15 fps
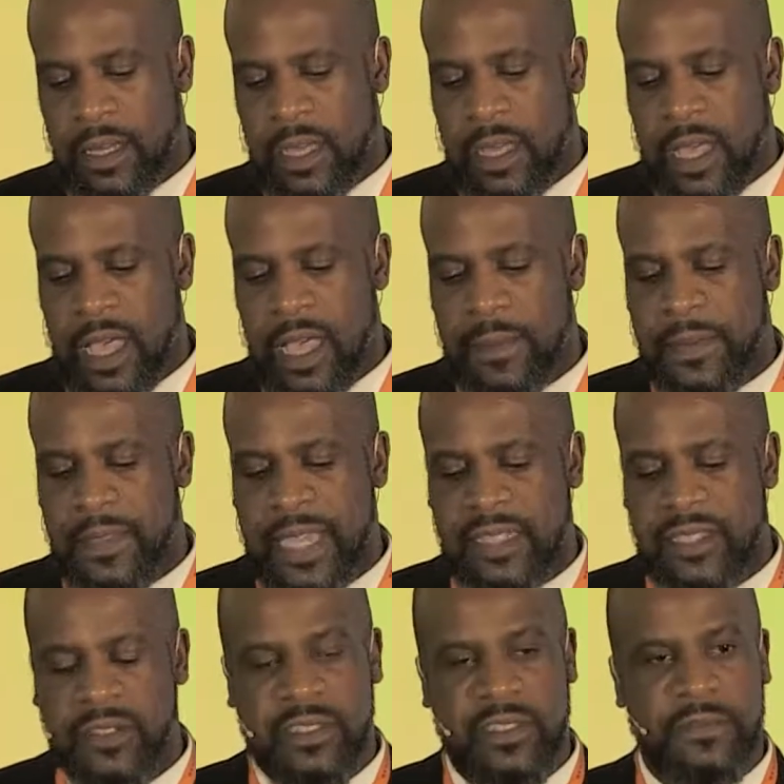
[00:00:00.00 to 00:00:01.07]
but that's
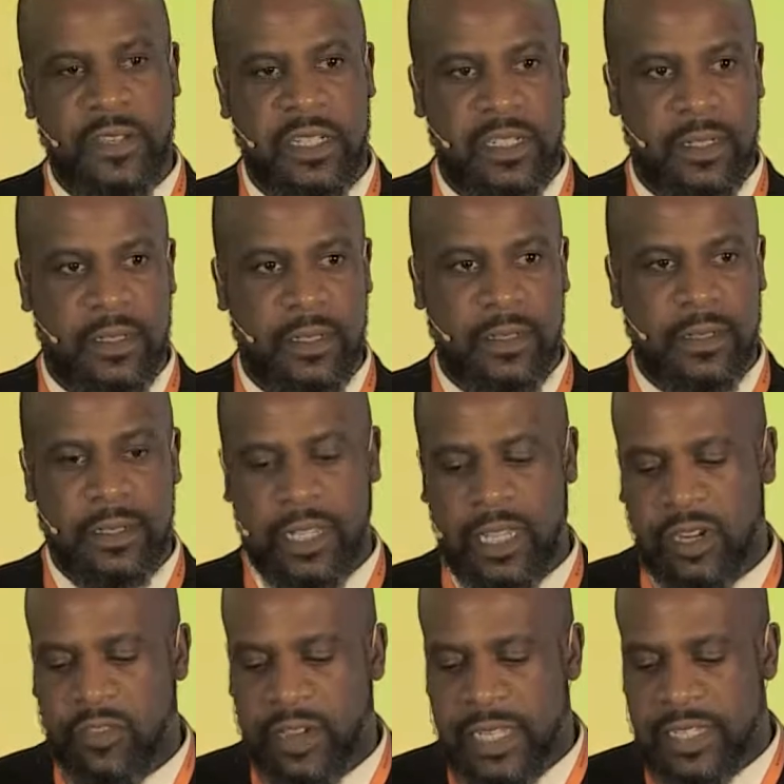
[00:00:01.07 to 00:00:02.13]
not sufficient in
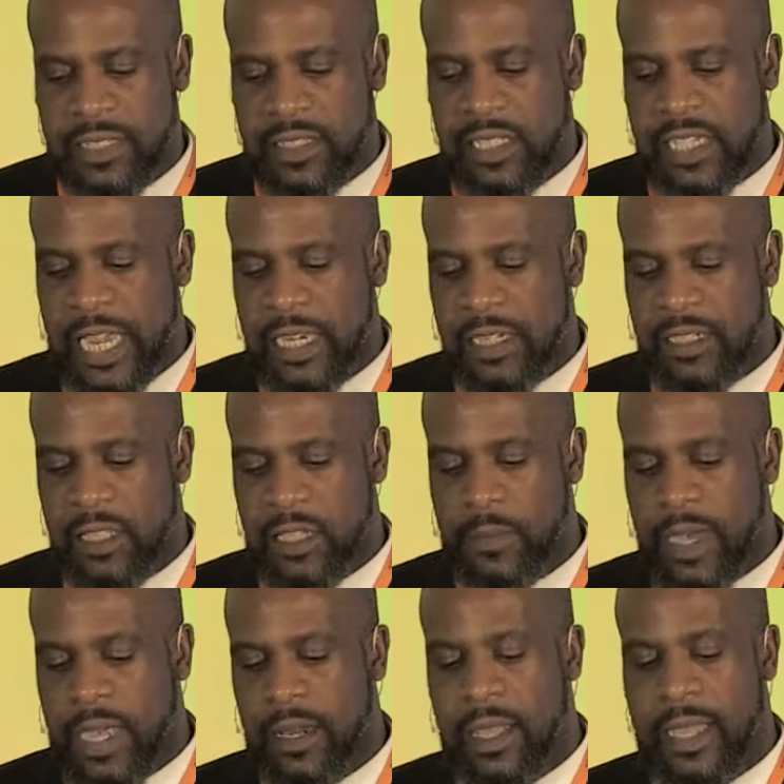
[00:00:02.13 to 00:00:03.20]
creating the change that you
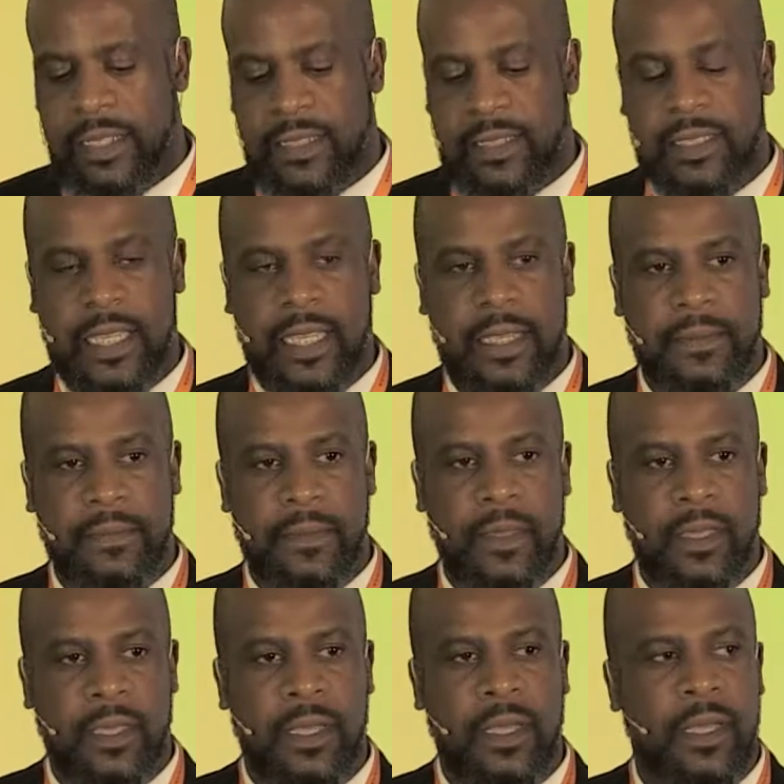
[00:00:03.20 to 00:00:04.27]
might like to see.
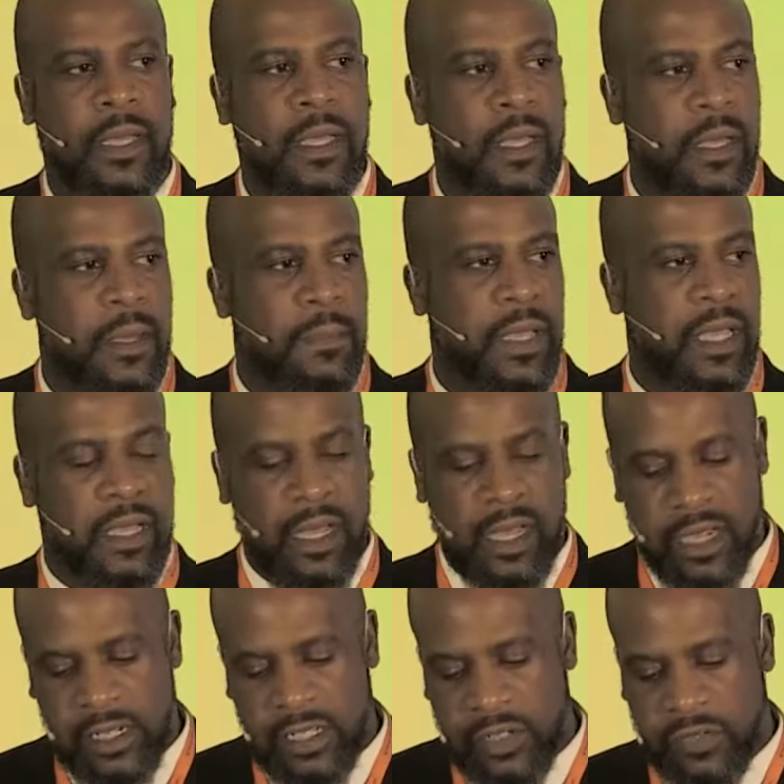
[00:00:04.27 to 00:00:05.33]
Being
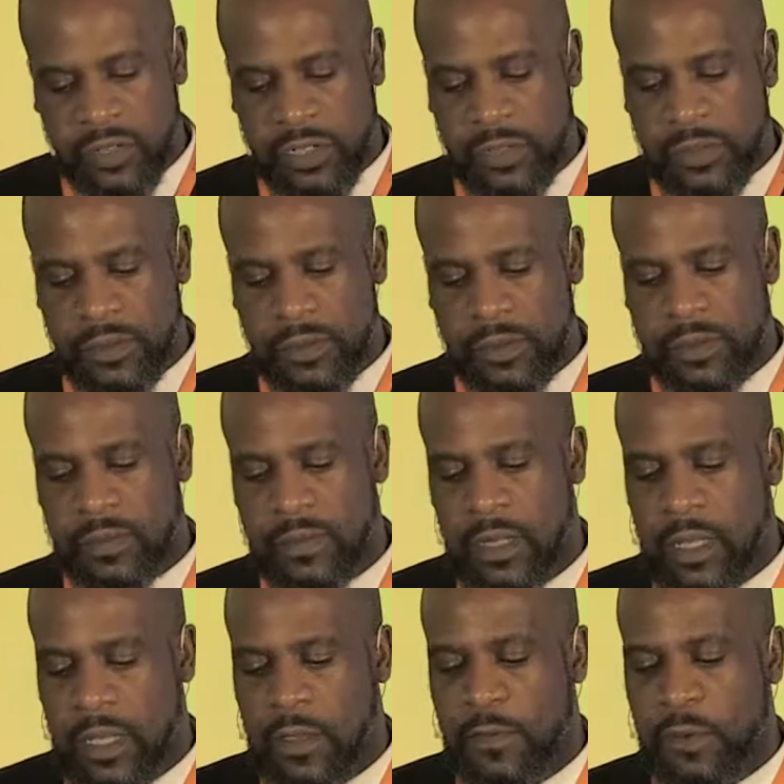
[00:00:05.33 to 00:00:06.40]
heard is crucial,
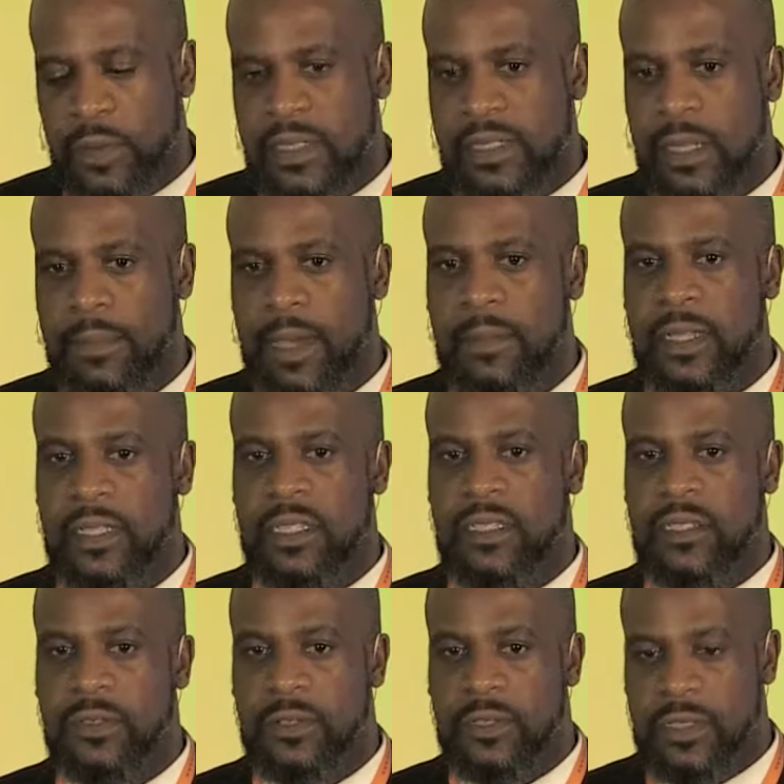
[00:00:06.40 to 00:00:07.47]
influencing public
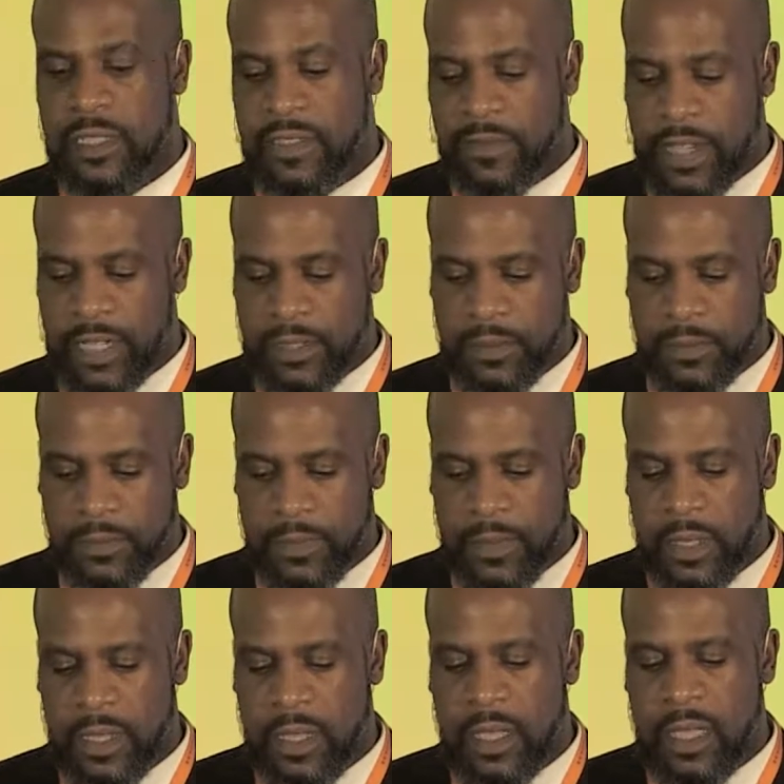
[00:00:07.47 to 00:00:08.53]
discourse is vital.
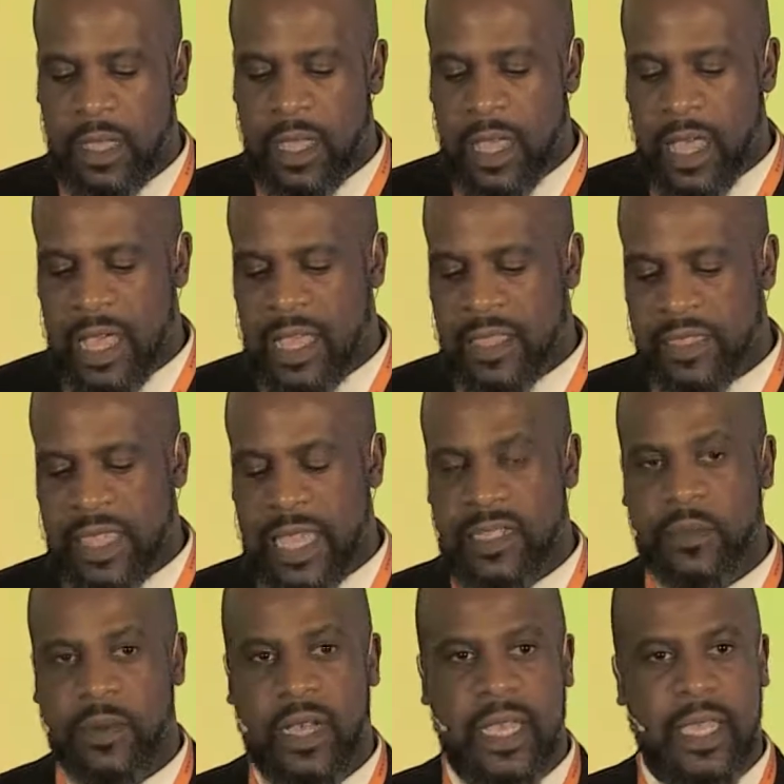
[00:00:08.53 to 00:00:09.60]
That's
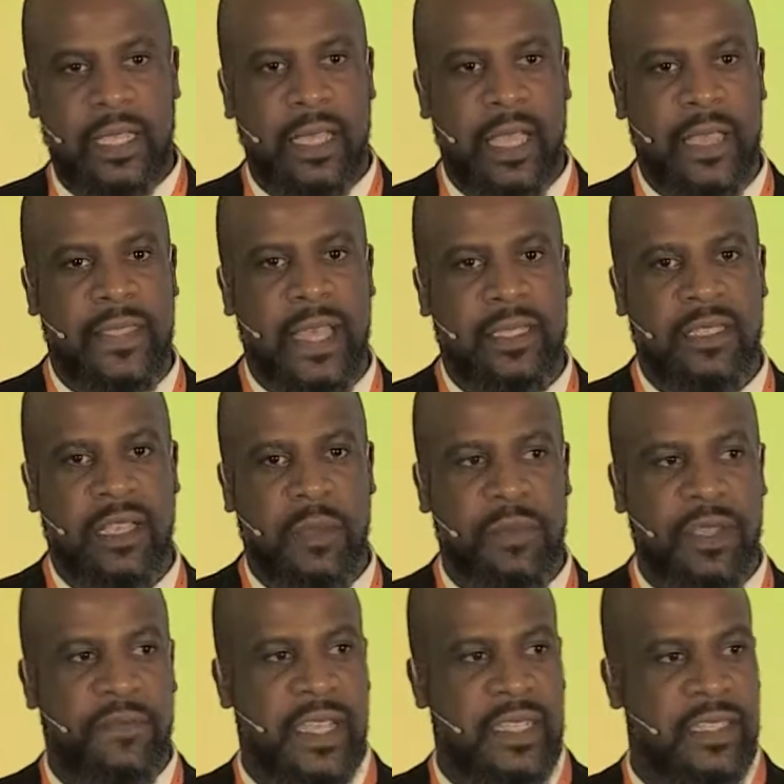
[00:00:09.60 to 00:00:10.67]
why, at that time, we
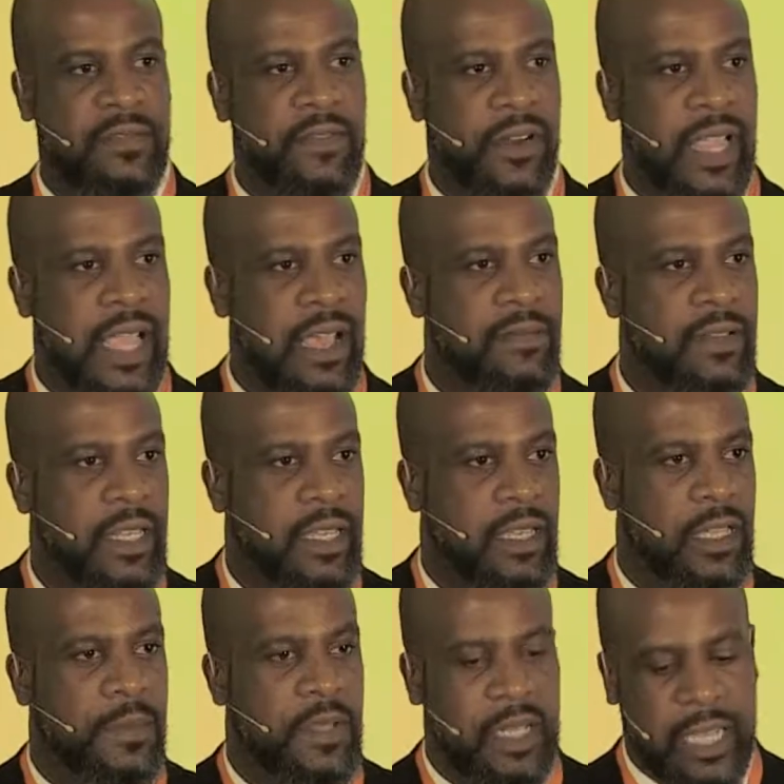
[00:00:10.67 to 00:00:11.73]
invested very heavily in
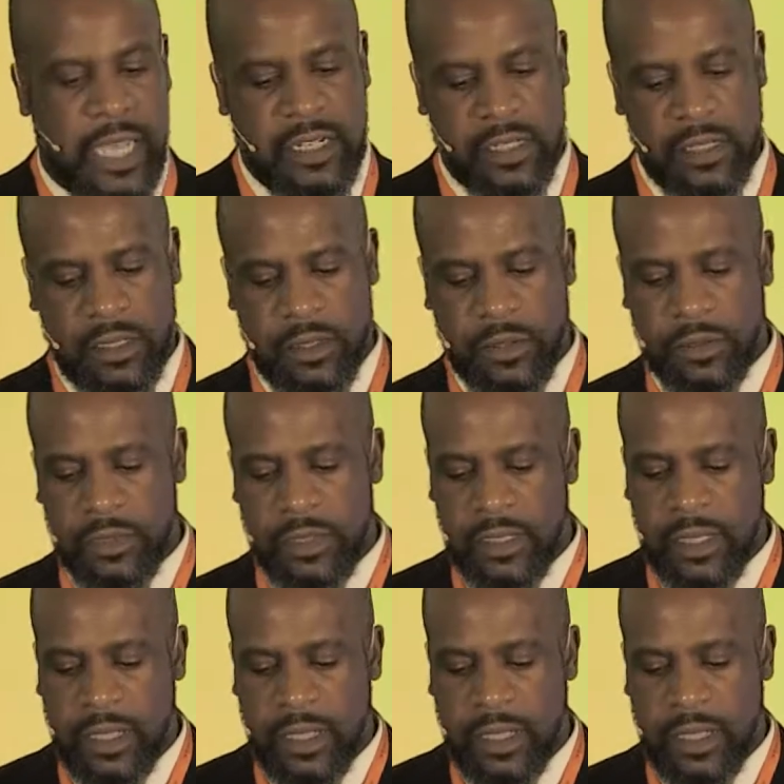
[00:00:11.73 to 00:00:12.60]
communications tools,